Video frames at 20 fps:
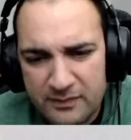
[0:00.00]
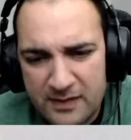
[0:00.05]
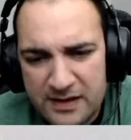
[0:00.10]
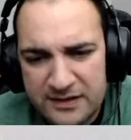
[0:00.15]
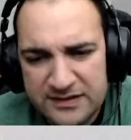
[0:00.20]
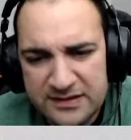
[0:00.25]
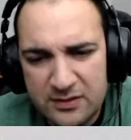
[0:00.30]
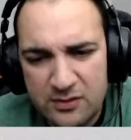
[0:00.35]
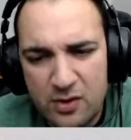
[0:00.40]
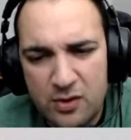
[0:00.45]

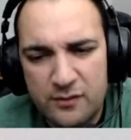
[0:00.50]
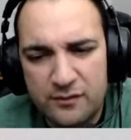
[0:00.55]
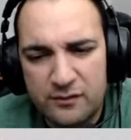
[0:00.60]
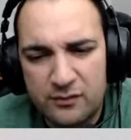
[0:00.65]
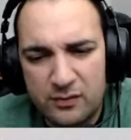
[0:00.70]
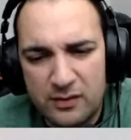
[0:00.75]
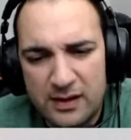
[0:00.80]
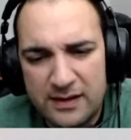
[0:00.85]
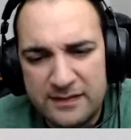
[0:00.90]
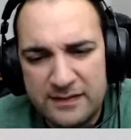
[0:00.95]
So
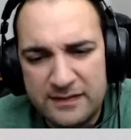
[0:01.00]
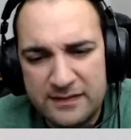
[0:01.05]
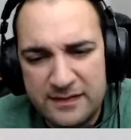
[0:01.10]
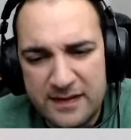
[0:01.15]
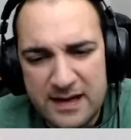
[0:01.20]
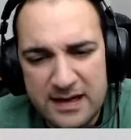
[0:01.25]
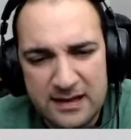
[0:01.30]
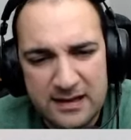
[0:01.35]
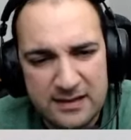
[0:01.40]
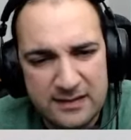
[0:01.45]
overall, I
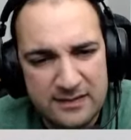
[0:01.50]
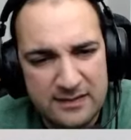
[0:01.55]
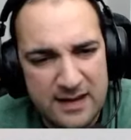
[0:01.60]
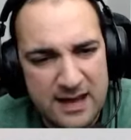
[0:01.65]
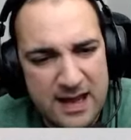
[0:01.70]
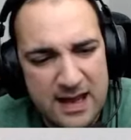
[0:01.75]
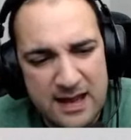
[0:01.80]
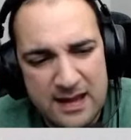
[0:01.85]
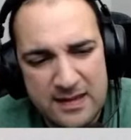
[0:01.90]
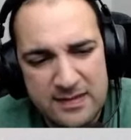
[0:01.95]
think
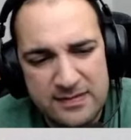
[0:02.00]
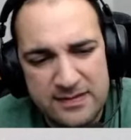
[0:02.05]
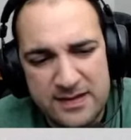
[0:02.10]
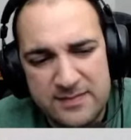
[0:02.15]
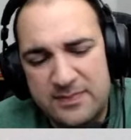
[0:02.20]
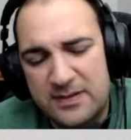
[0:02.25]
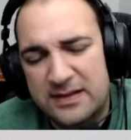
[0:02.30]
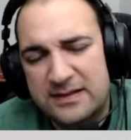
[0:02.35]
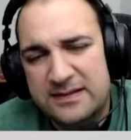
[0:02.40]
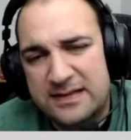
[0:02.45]
that the
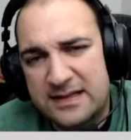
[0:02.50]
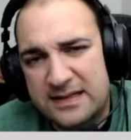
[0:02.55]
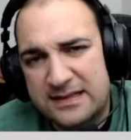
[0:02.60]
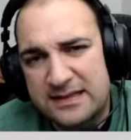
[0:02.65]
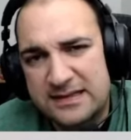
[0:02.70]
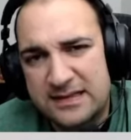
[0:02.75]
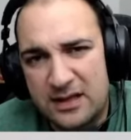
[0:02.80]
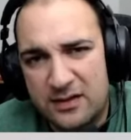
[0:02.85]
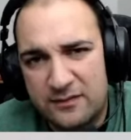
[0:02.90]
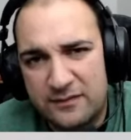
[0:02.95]
ability
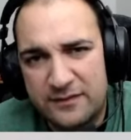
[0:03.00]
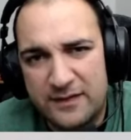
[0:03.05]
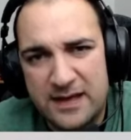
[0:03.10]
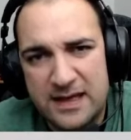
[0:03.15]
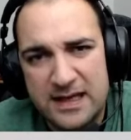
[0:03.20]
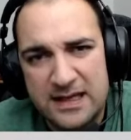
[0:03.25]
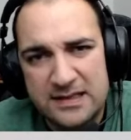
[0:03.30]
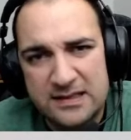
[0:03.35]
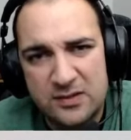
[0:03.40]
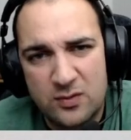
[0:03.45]
itself
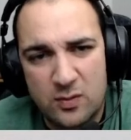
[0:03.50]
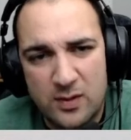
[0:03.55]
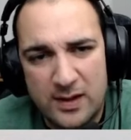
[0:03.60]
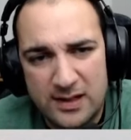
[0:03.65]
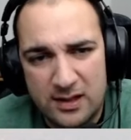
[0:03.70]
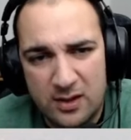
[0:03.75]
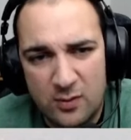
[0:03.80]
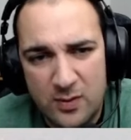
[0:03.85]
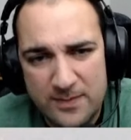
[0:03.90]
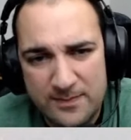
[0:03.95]
is
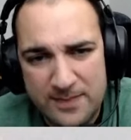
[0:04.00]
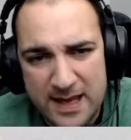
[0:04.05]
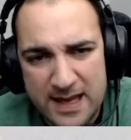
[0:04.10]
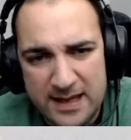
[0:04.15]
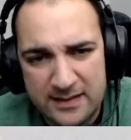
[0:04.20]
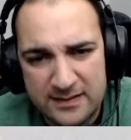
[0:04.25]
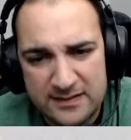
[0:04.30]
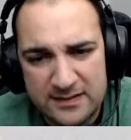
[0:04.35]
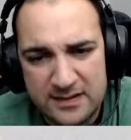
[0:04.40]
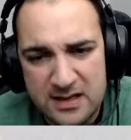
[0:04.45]
quite low
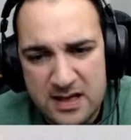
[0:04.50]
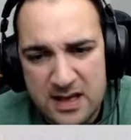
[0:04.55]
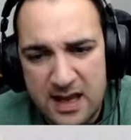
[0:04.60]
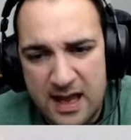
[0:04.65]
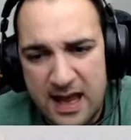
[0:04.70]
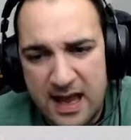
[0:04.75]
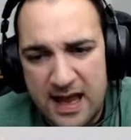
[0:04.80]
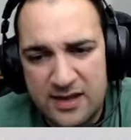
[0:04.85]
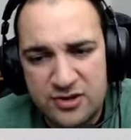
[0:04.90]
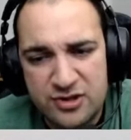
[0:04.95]
impact,
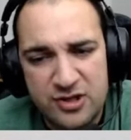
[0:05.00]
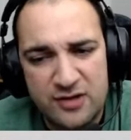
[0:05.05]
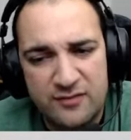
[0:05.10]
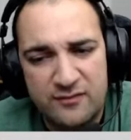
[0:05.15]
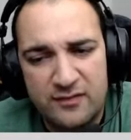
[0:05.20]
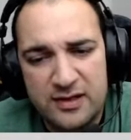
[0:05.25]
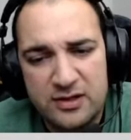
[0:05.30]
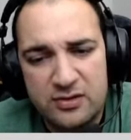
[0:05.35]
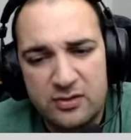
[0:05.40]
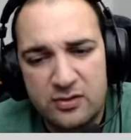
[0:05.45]
and
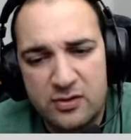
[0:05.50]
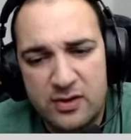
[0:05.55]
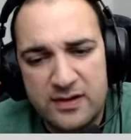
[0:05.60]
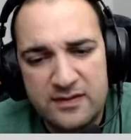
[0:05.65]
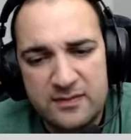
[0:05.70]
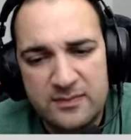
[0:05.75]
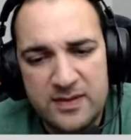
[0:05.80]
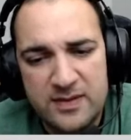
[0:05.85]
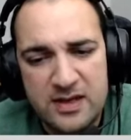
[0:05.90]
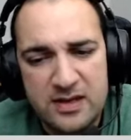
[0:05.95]
generally you're going
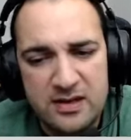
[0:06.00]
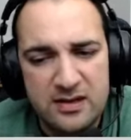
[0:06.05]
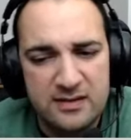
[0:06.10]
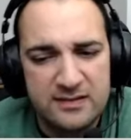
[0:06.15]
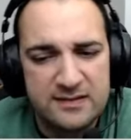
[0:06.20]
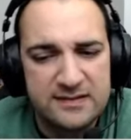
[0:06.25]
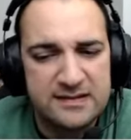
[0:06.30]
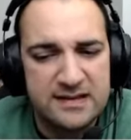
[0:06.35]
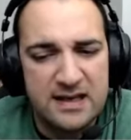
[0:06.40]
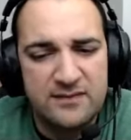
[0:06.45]
to be
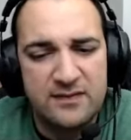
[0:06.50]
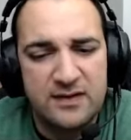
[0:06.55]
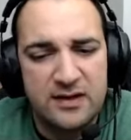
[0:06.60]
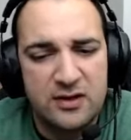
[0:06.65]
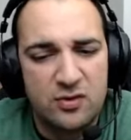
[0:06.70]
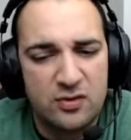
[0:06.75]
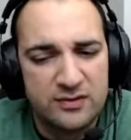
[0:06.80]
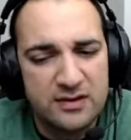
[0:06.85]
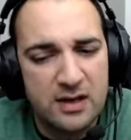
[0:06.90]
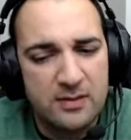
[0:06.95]
saving
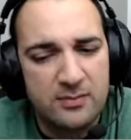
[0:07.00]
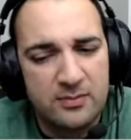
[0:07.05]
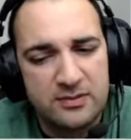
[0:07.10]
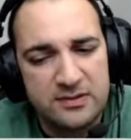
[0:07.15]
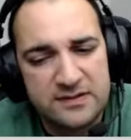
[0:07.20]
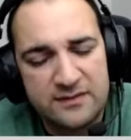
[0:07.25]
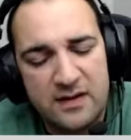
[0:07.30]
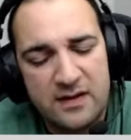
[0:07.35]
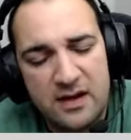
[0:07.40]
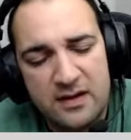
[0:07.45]
your
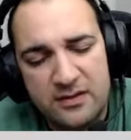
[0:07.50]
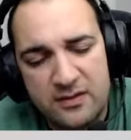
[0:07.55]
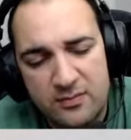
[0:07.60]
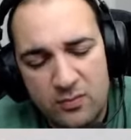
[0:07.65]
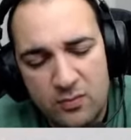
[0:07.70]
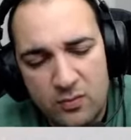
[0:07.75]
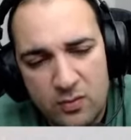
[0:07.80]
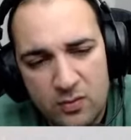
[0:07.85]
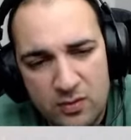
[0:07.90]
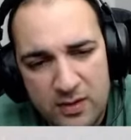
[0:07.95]
doubles for other
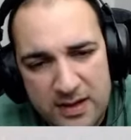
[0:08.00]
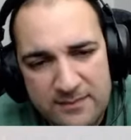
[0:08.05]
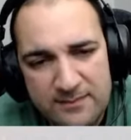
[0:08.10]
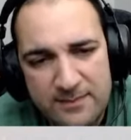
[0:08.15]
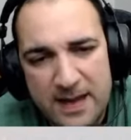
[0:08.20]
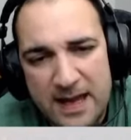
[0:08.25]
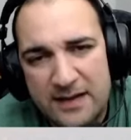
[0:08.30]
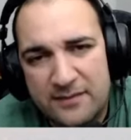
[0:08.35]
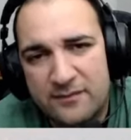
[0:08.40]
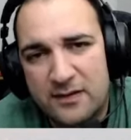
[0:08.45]
more
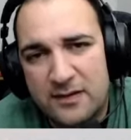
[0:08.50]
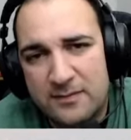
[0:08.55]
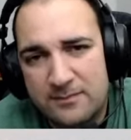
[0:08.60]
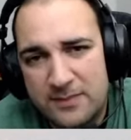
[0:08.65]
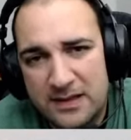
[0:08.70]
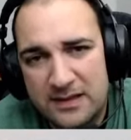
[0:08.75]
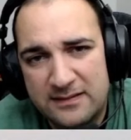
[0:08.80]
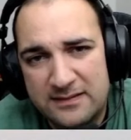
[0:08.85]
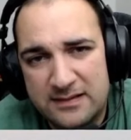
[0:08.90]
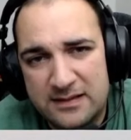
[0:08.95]
impactful
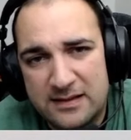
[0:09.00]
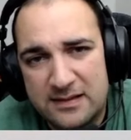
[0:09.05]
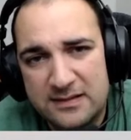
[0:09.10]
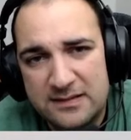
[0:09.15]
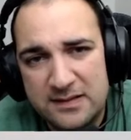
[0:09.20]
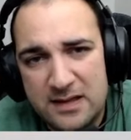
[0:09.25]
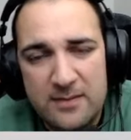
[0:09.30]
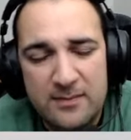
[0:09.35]
abilities.